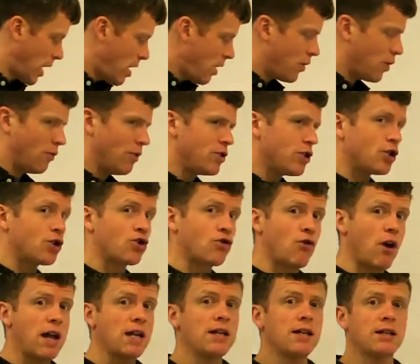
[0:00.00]
There is a
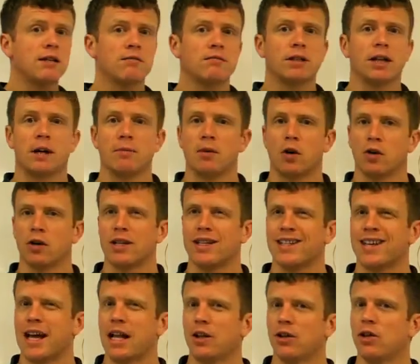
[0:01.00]
trend that I'm not going to
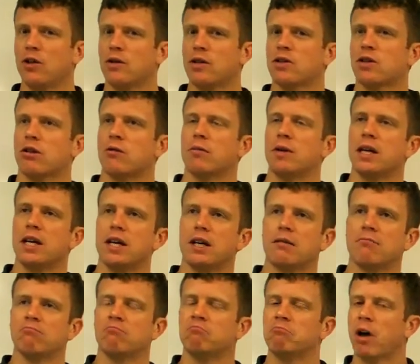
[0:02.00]
tell you, it's going to be
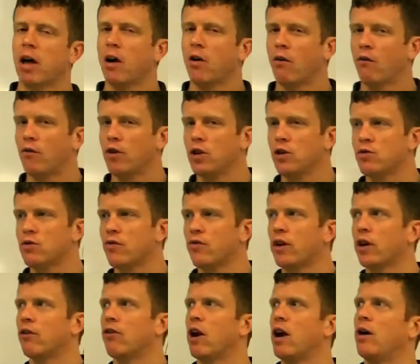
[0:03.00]
for you to
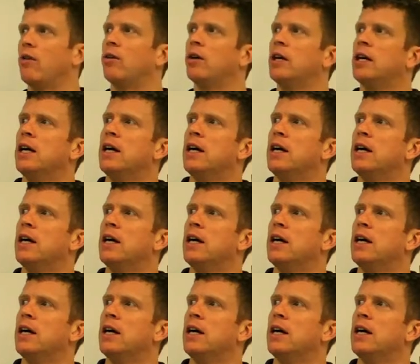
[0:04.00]
figure out.